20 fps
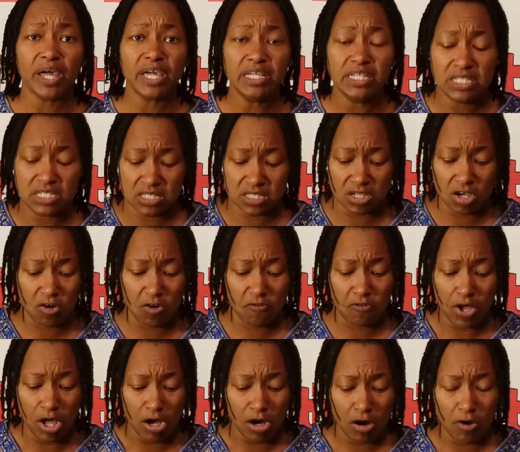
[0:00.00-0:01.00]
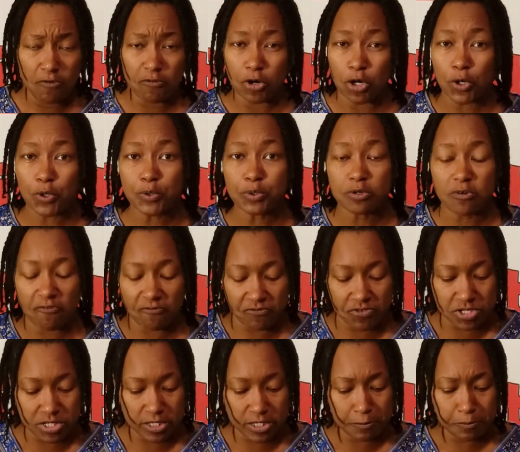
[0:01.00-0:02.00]
pains of hurting a
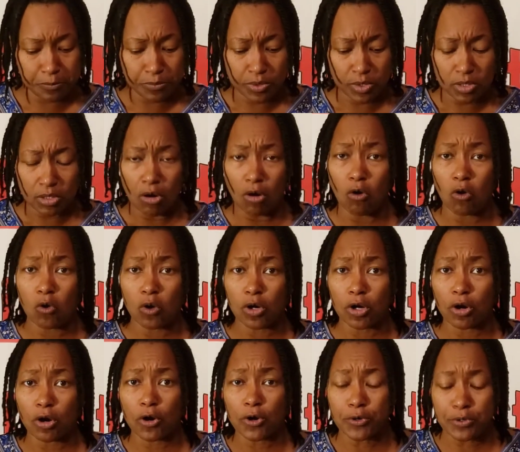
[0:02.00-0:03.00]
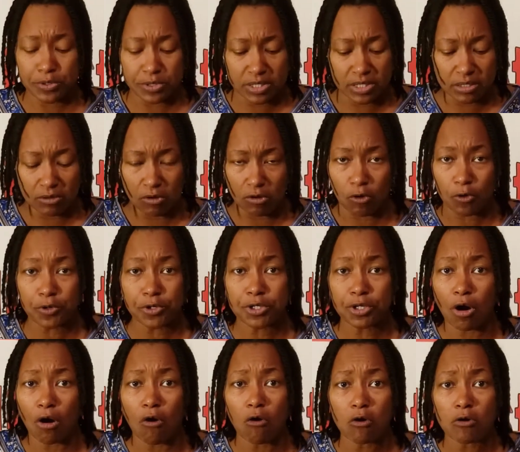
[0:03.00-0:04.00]
foot, or hurting
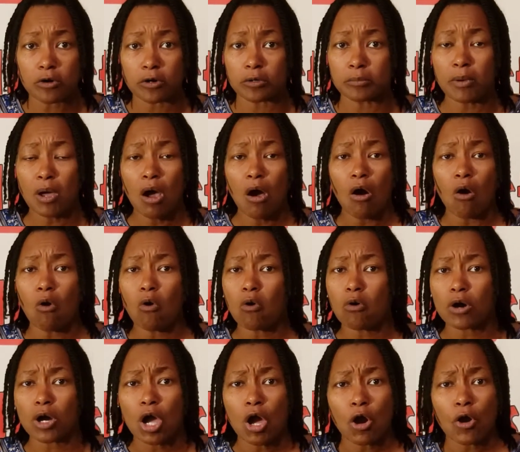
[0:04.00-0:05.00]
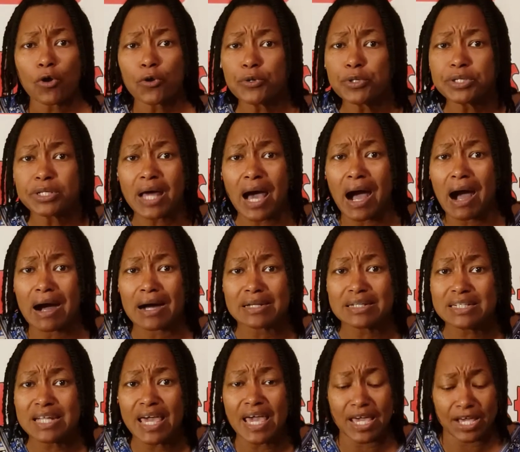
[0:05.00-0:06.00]
the arm, or hurting our
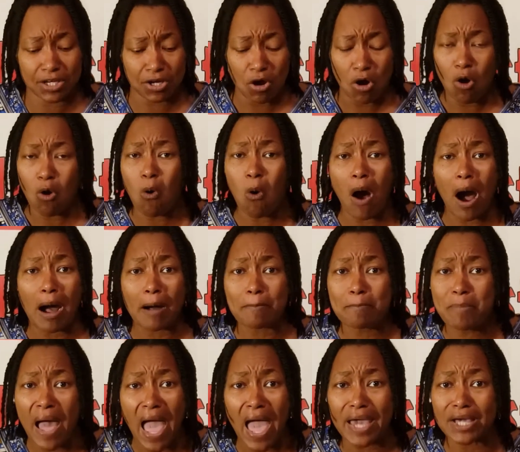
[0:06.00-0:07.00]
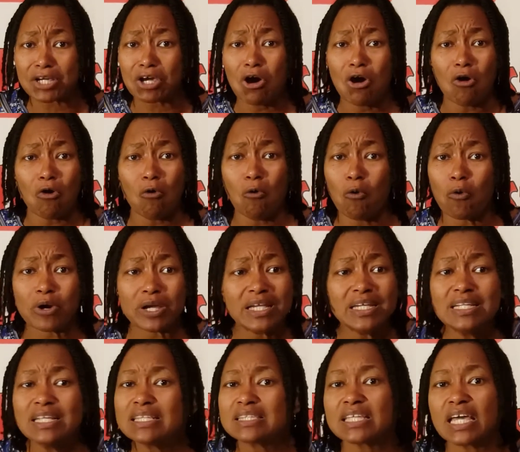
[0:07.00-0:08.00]
neck, or our back, or
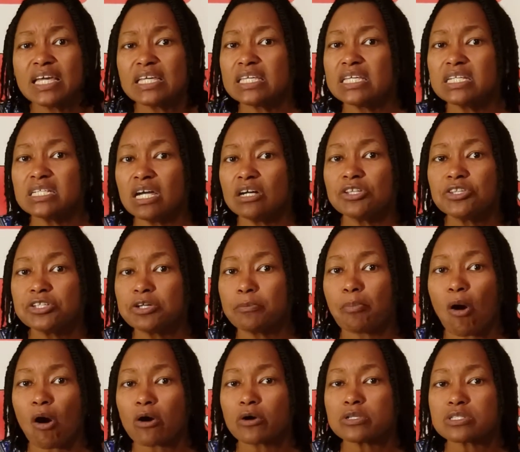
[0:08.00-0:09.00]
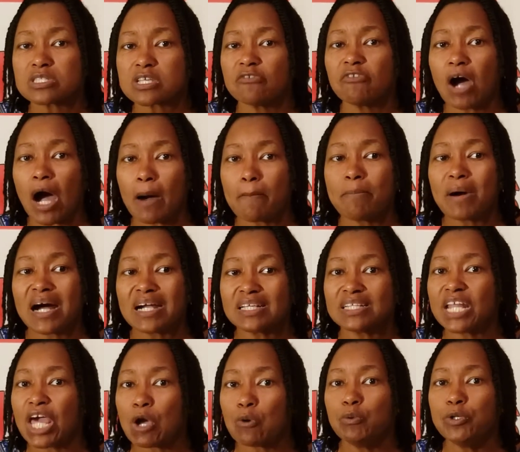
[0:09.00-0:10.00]
anything, other parts of our
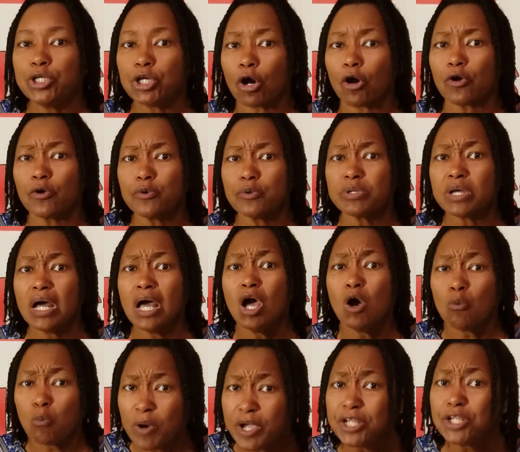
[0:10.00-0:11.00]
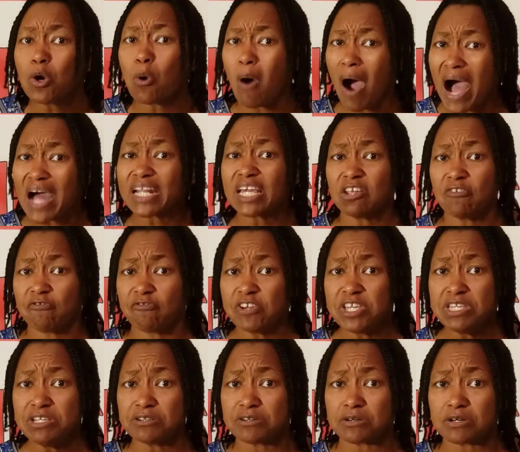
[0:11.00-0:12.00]
body that we hurt, we know how that
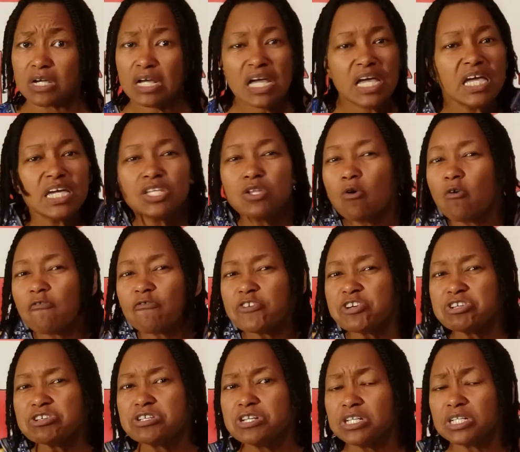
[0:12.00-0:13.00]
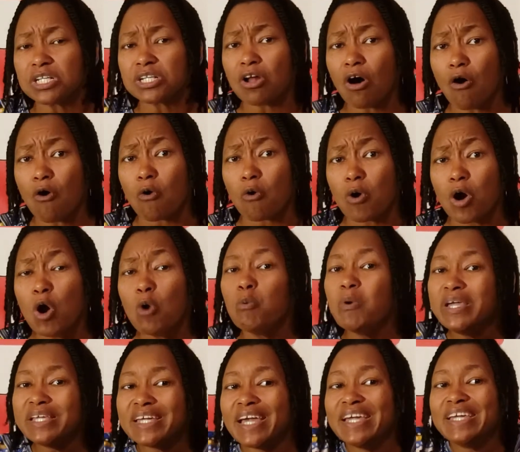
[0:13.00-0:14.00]
feels. It don't feel good at all.
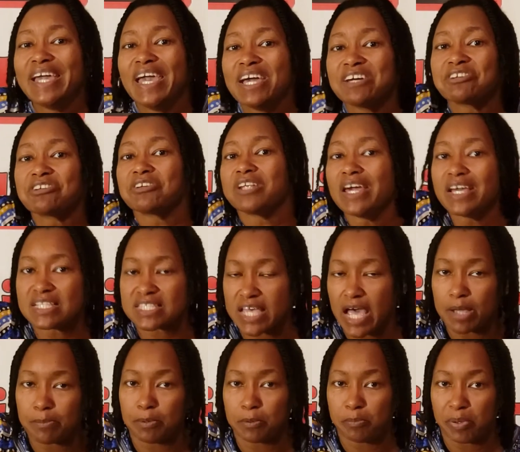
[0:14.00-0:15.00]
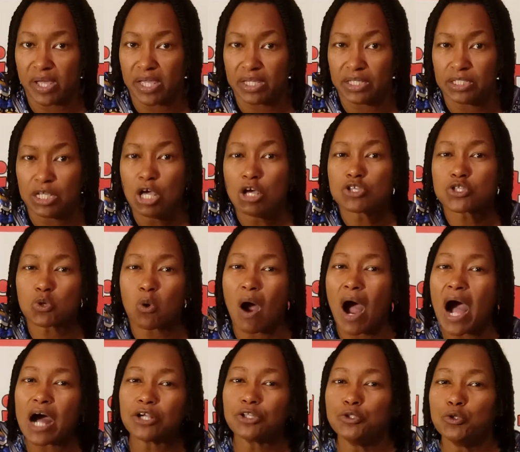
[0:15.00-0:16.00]
We can't handle that type of pain. So
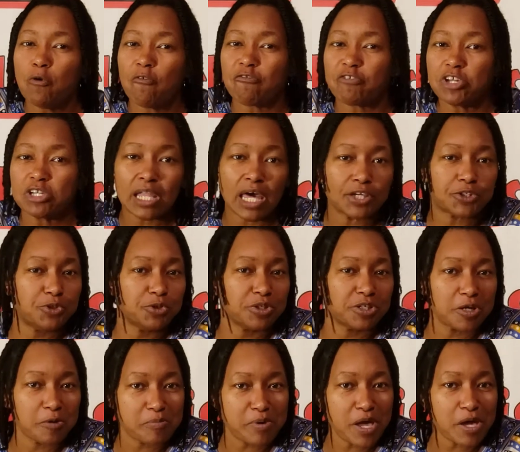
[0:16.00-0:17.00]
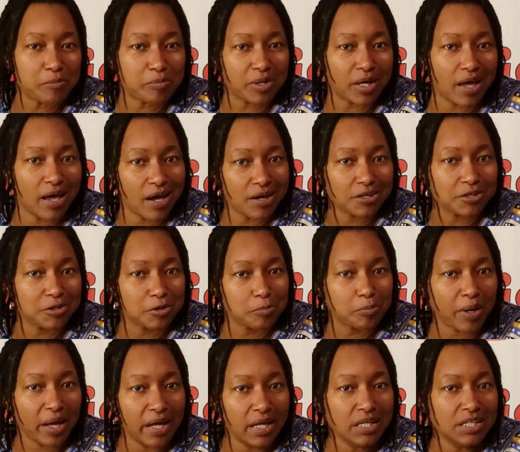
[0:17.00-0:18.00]
how do you feel like you're going to be able to handle
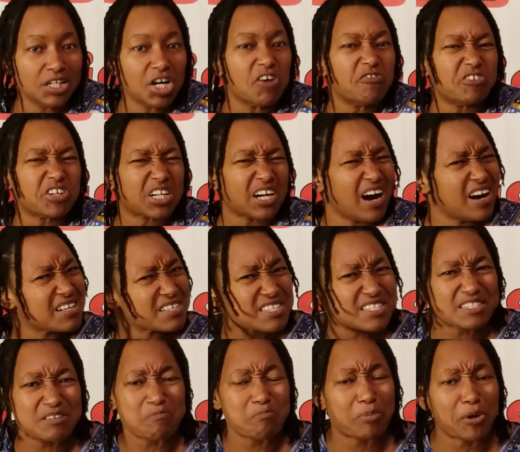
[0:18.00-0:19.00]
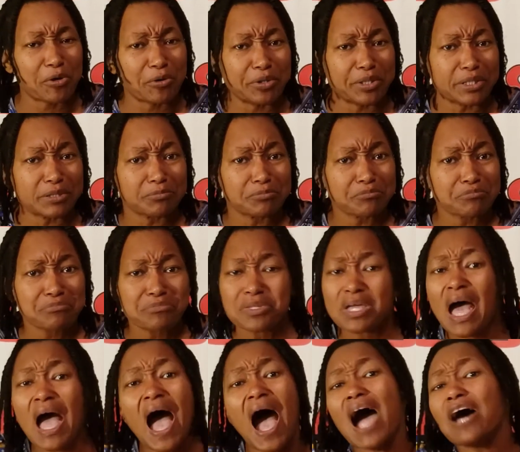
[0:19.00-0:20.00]
the pain of a constant burning?
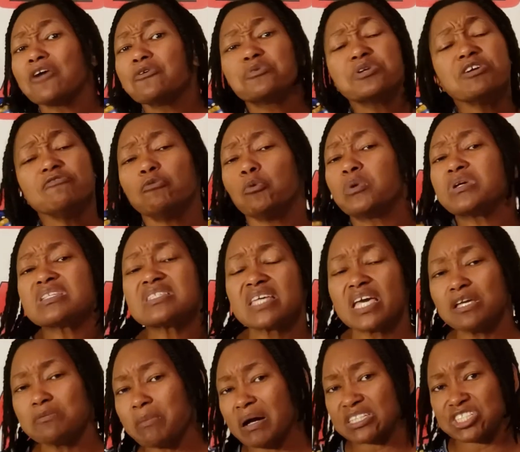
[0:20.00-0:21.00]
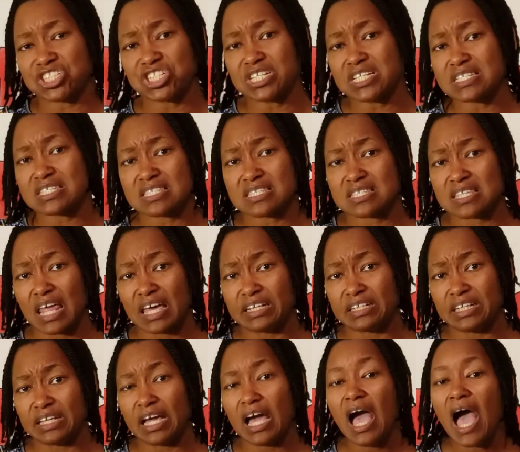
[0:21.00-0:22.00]
I don't even want to take my chances
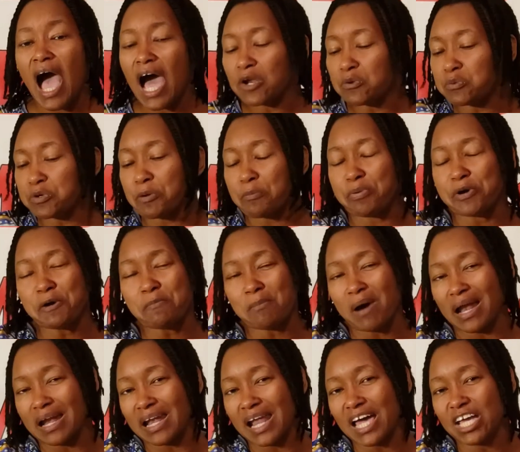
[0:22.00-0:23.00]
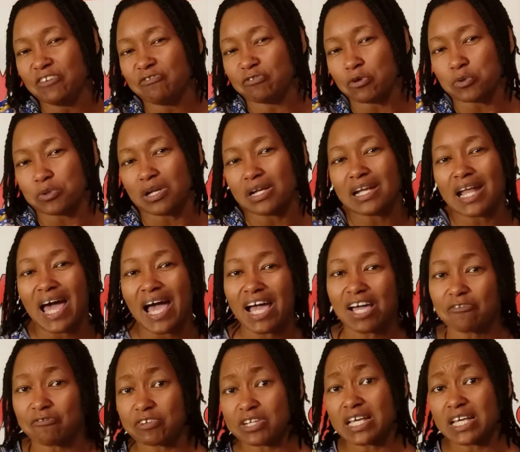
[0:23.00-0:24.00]
like that. I don't want to put my life on the
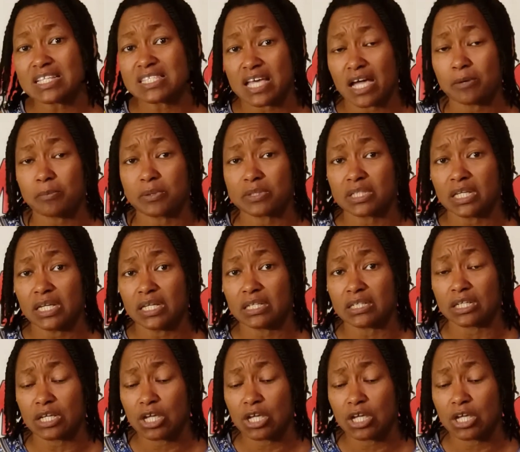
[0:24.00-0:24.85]
line for that type of thing.